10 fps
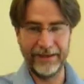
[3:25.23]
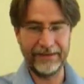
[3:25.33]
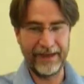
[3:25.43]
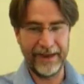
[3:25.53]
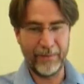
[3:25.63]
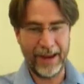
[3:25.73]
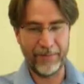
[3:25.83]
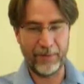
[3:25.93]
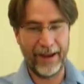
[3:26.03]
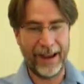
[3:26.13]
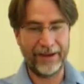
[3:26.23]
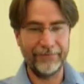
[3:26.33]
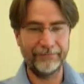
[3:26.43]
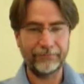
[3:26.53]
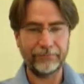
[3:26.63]
in, say, a paperback.
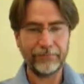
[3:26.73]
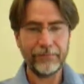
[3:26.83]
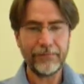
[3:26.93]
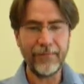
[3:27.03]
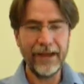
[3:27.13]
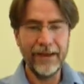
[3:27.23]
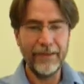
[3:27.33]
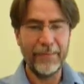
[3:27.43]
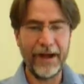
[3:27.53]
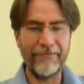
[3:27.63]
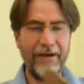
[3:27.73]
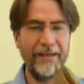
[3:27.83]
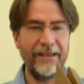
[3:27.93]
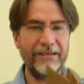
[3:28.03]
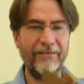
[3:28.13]
But I
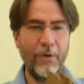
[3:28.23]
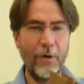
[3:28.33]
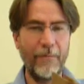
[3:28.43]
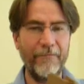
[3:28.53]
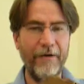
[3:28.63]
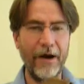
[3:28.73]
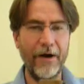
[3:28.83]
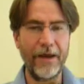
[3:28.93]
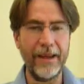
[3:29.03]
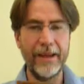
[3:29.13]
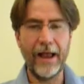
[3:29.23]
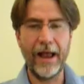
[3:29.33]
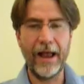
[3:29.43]
find this form very